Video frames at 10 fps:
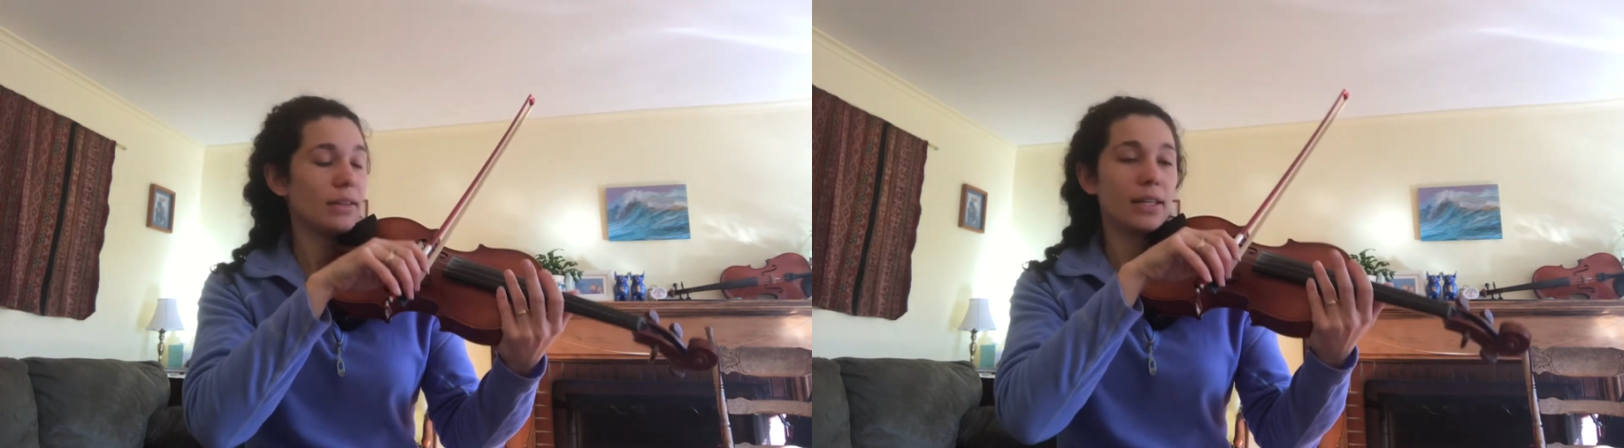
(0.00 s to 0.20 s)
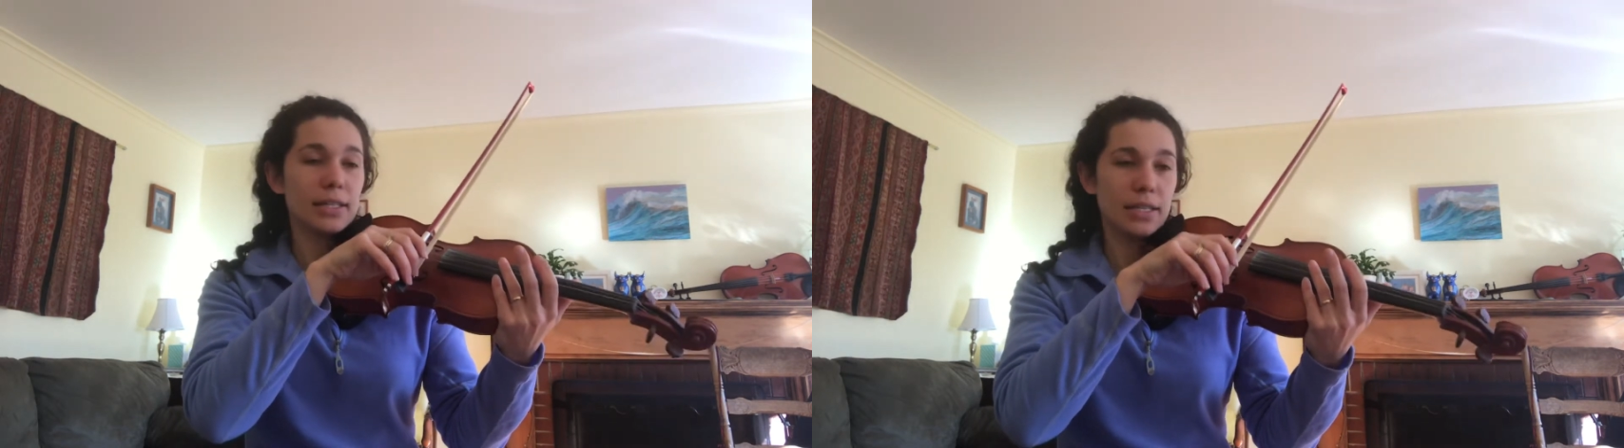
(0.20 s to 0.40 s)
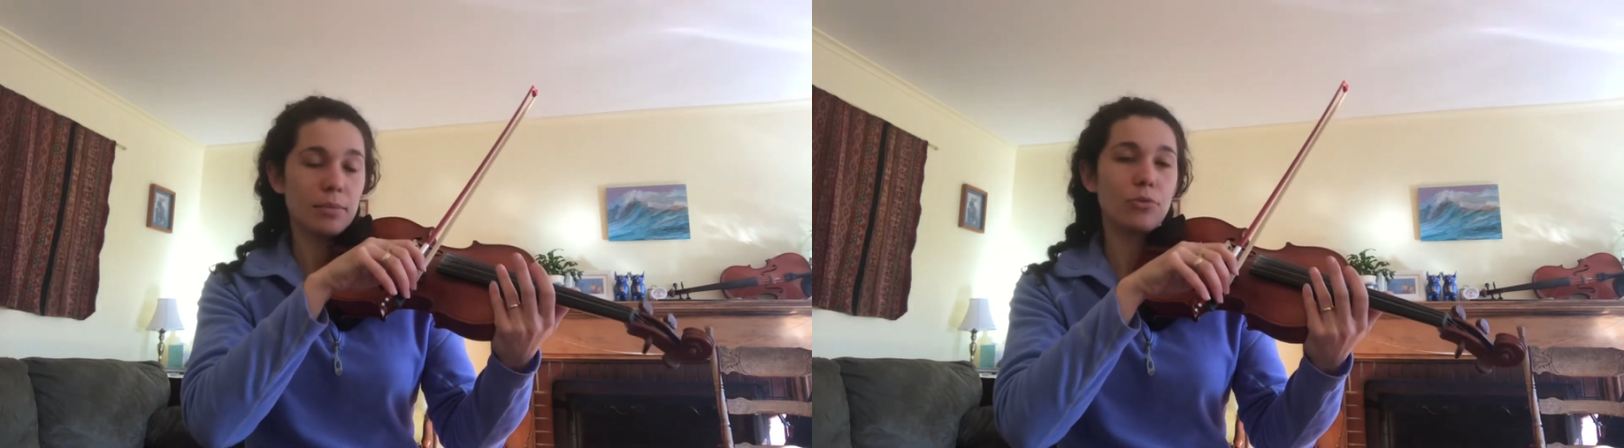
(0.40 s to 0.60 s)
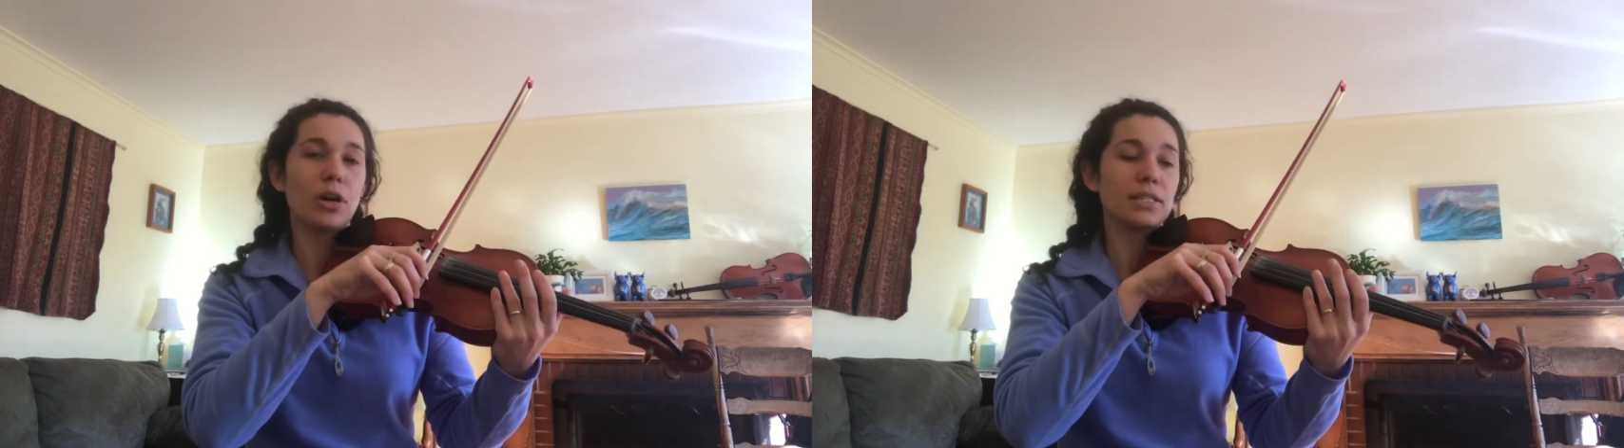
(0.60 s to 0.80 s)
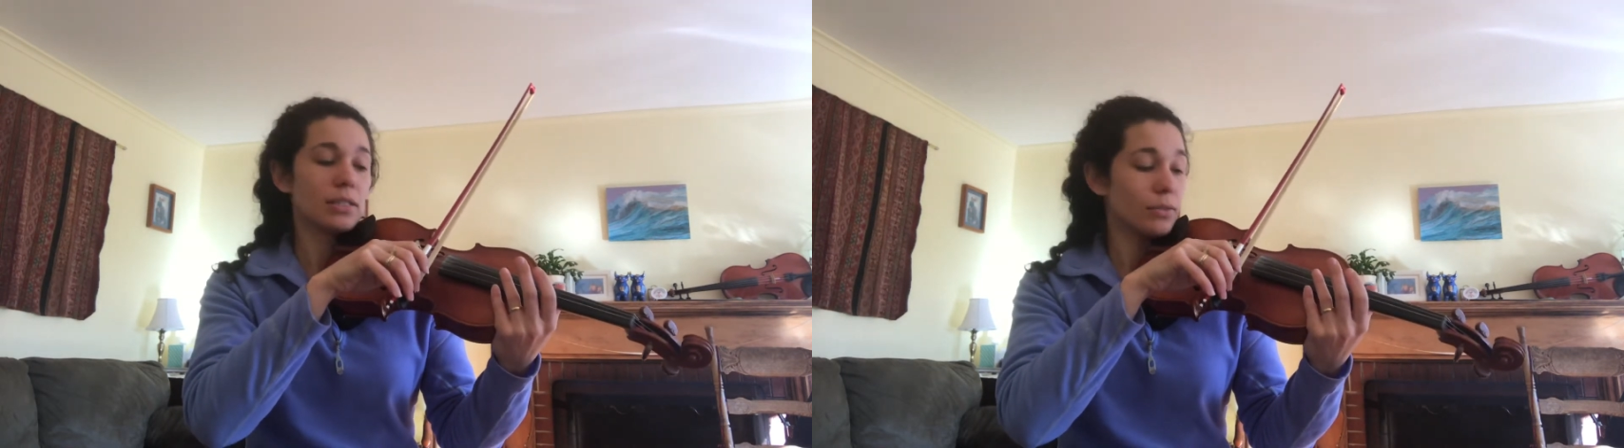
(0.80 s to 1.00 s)
That same
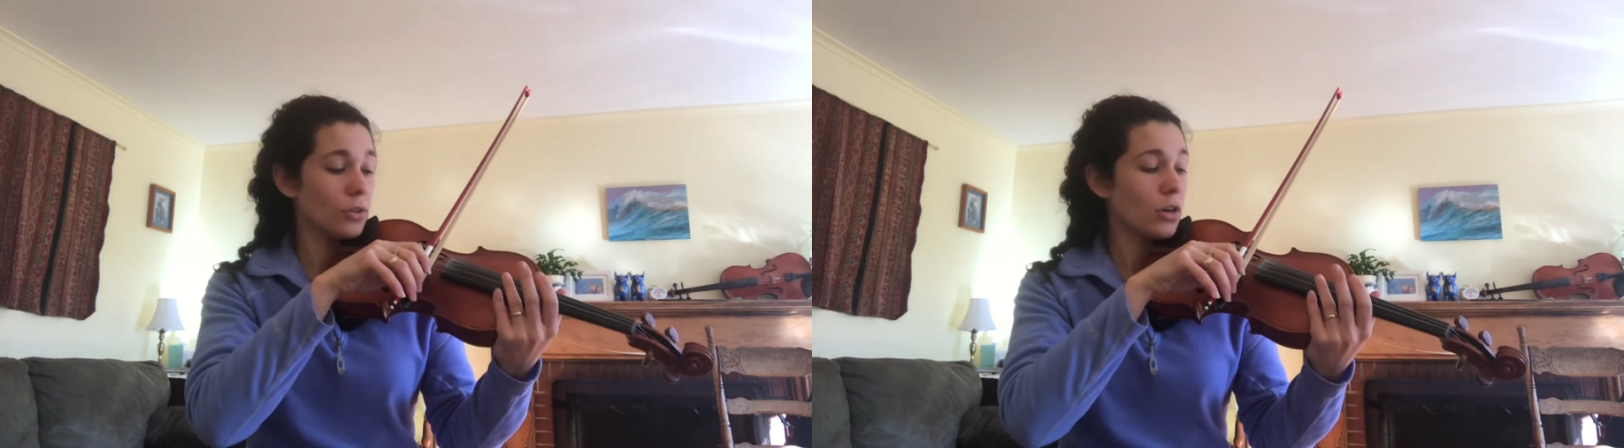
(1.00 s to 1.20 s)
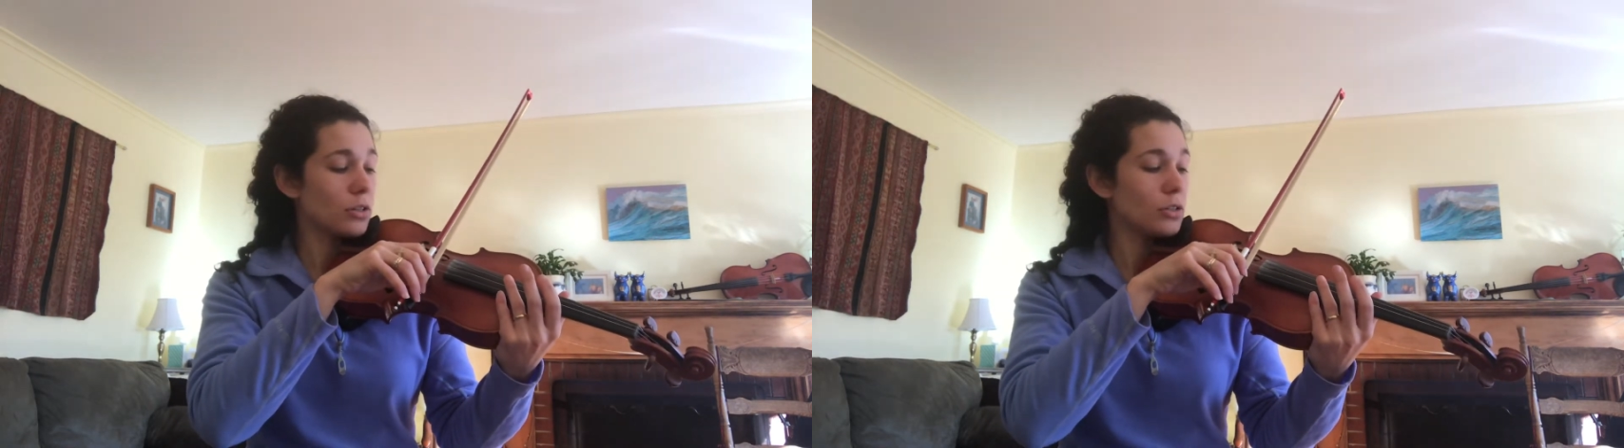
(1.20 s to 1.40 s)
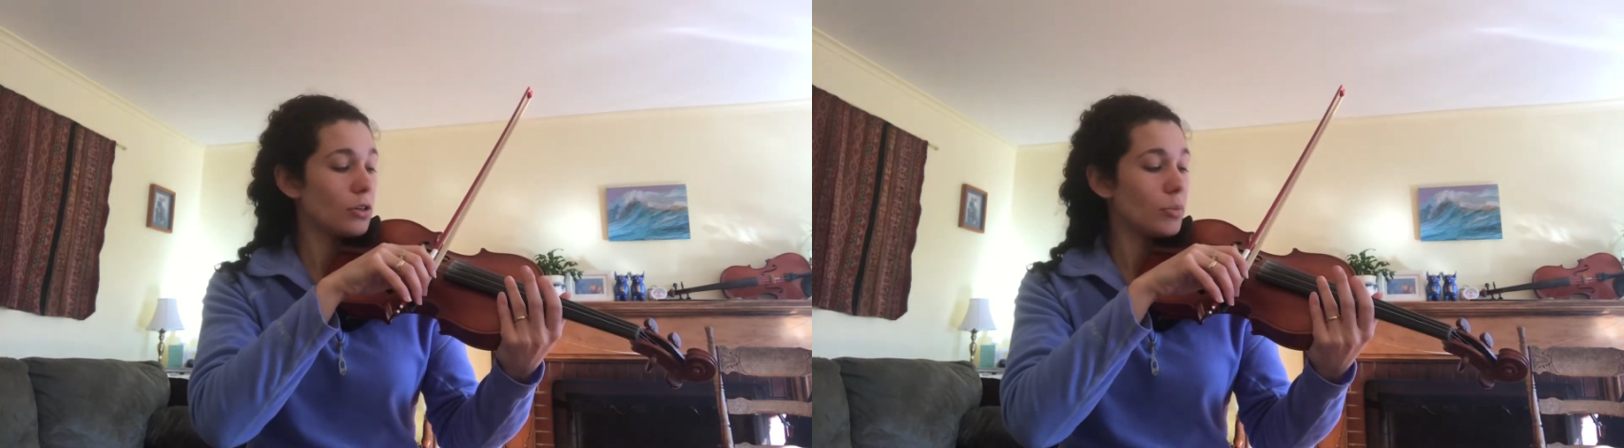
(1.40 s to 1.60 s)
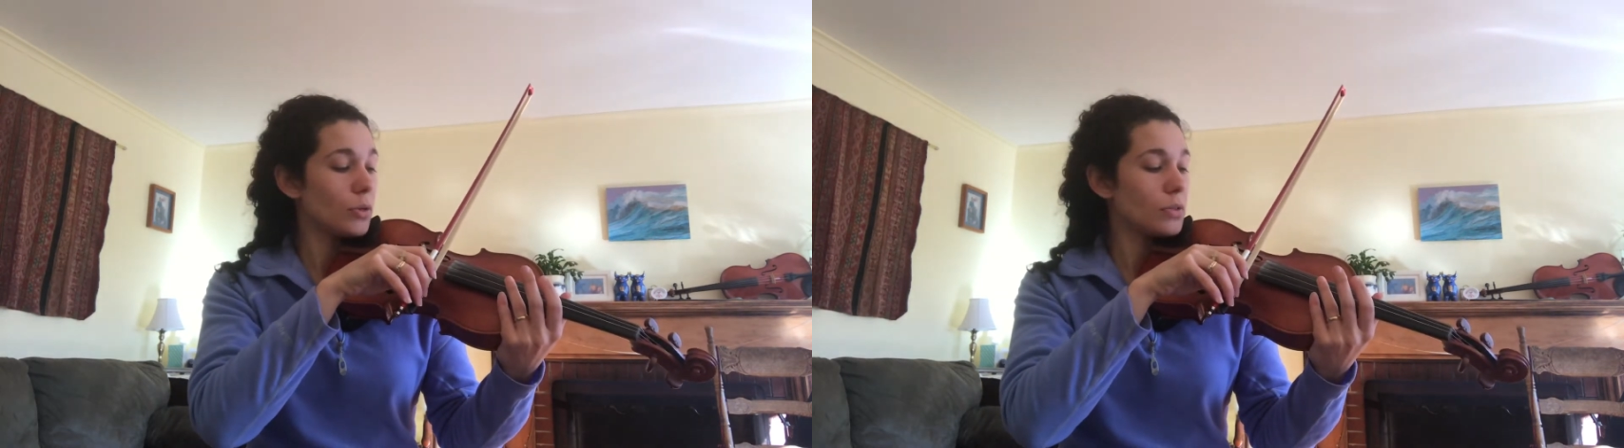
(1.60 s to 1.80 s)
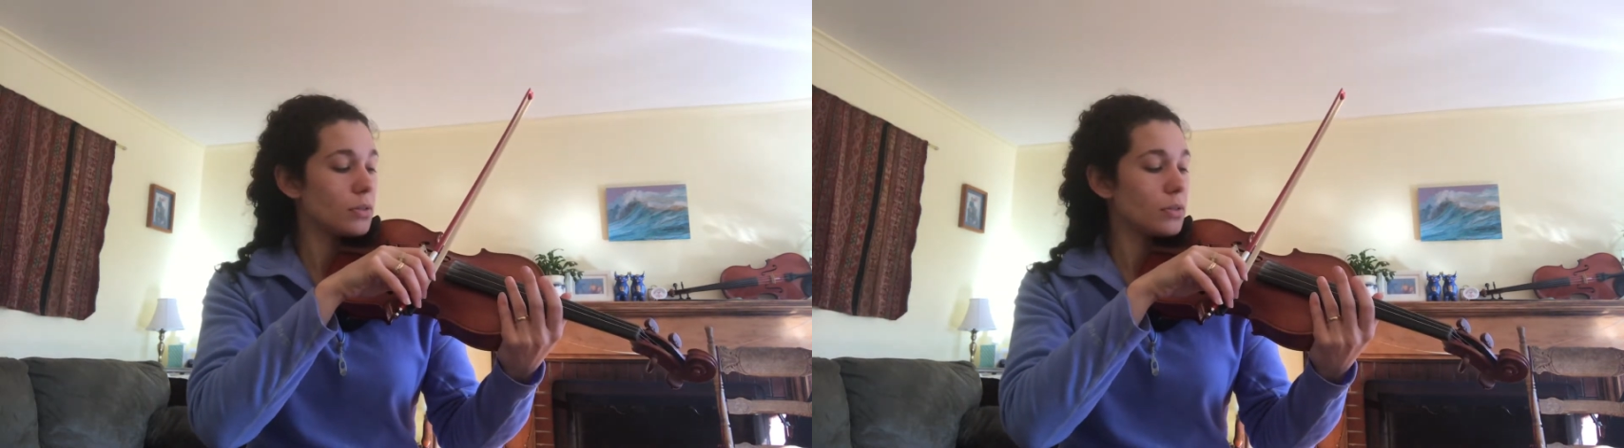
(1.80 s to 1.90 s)
process of long, slow bows.